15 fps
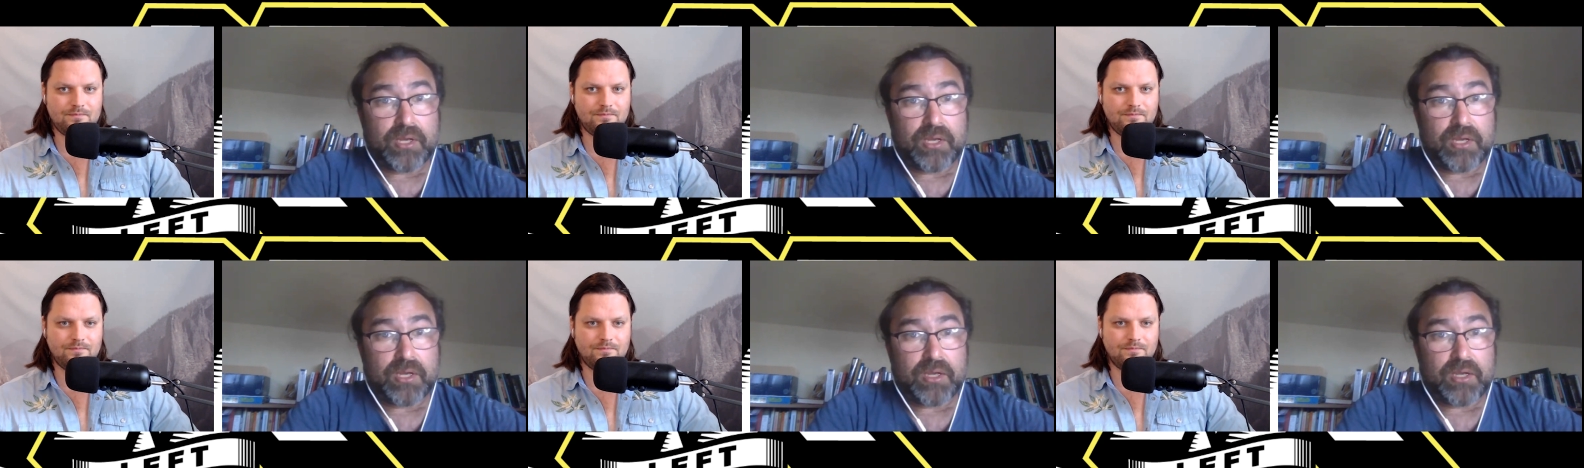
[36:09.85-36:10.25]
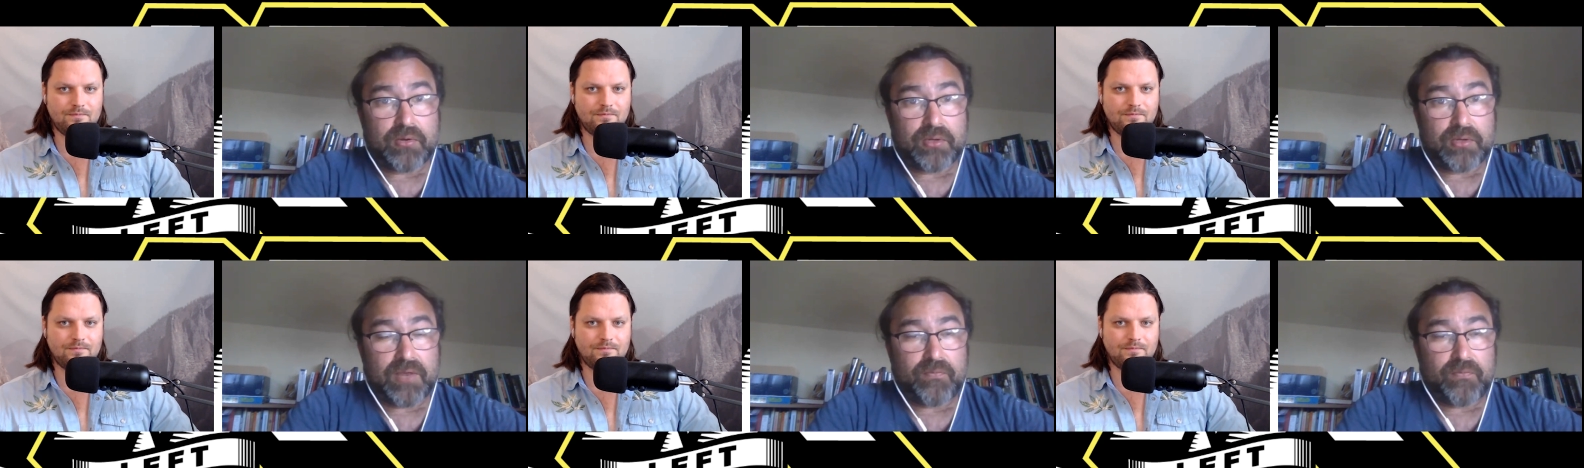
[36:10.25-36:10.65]

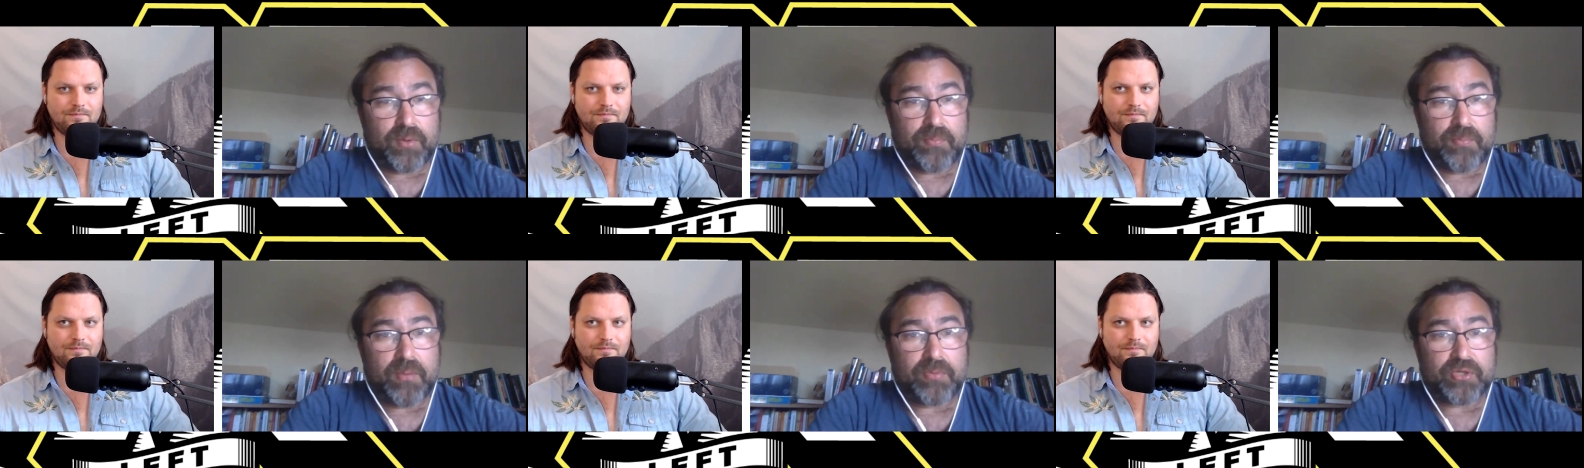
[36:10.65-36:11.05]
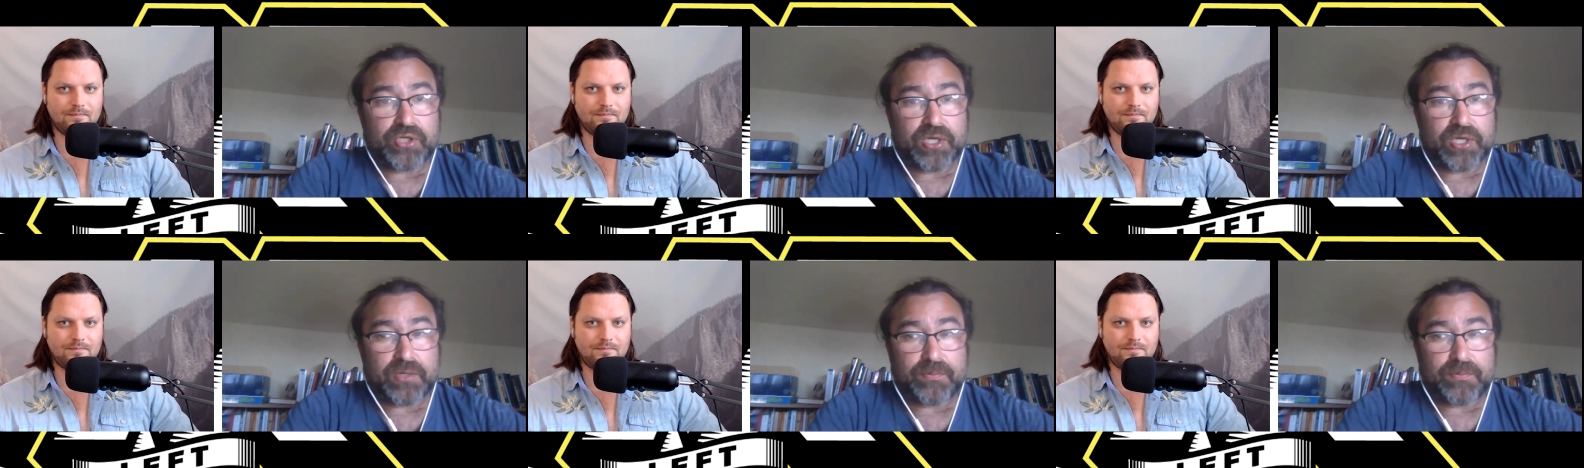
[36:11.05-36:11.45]
Speaker 1: uh, left wing
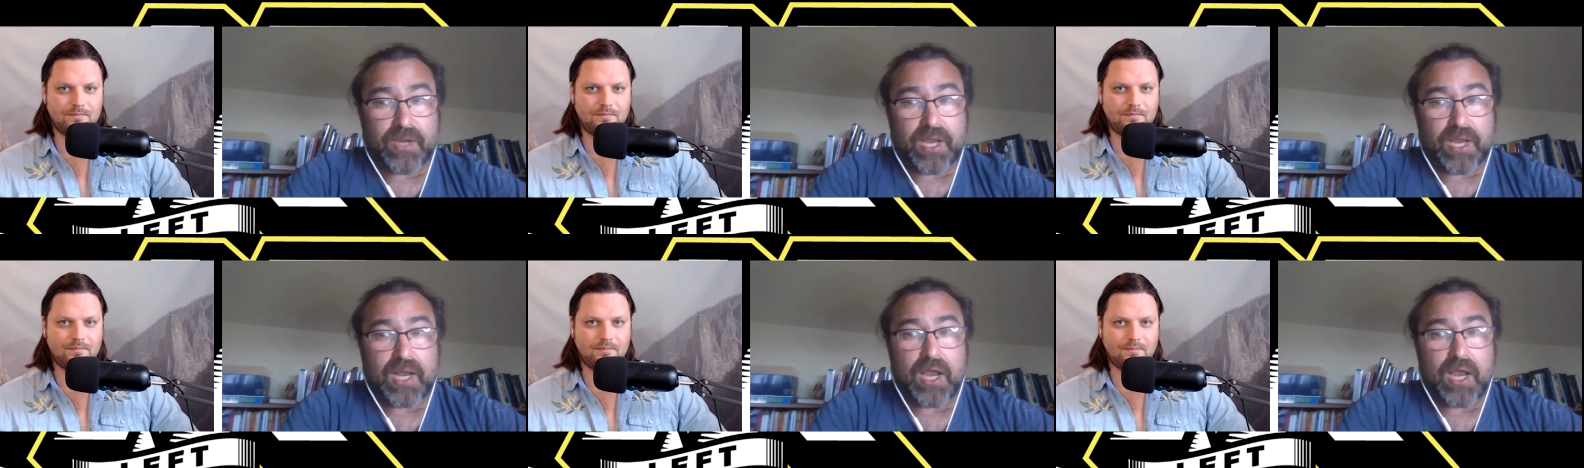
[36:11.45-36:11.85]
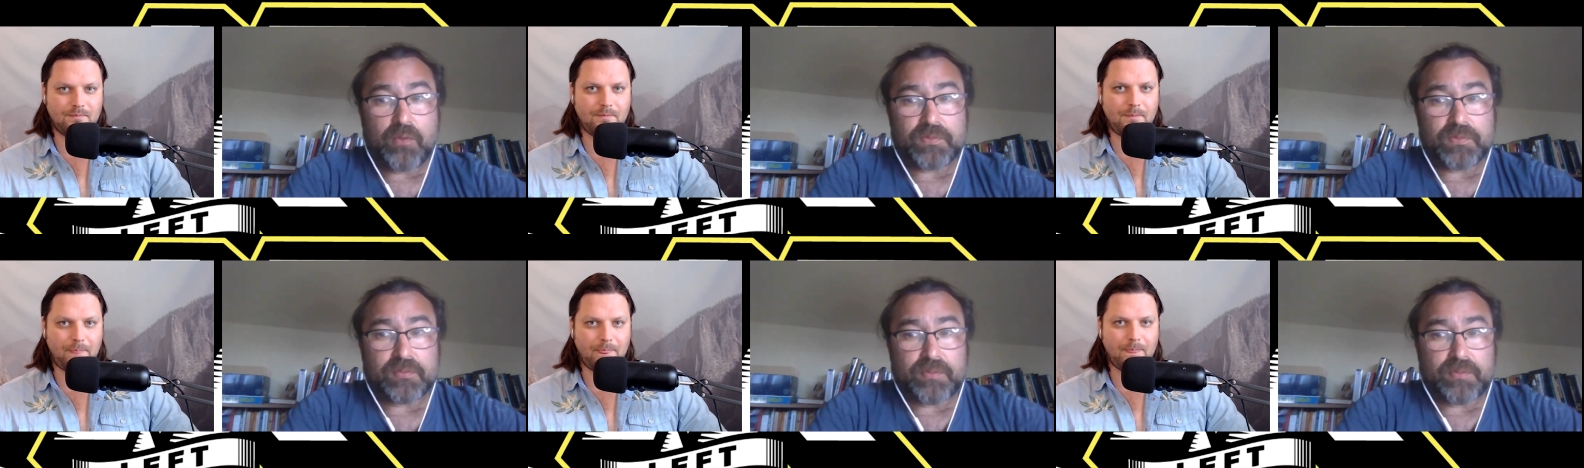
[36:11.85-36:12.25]
publishing, and I
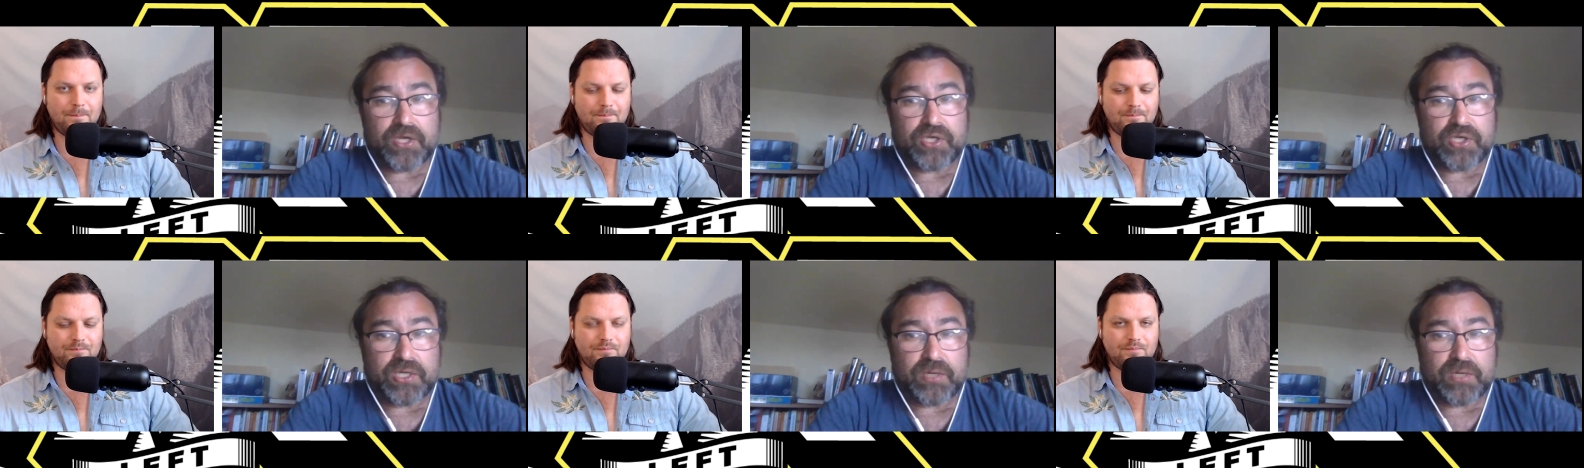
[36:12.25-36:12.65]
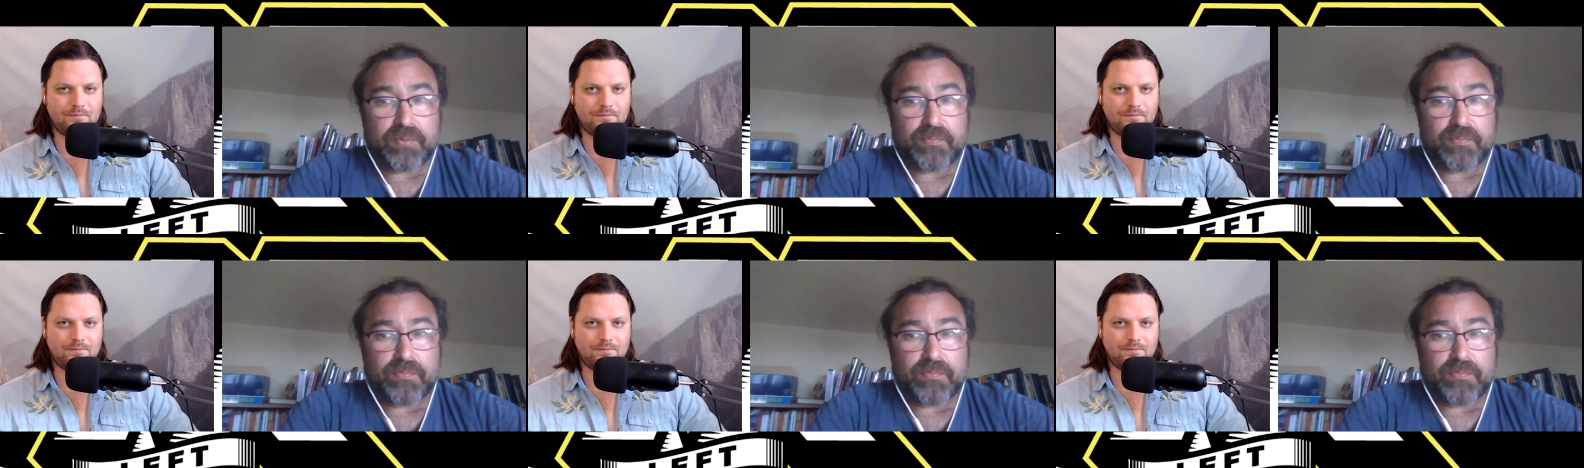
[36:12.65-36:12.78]
hope Sublation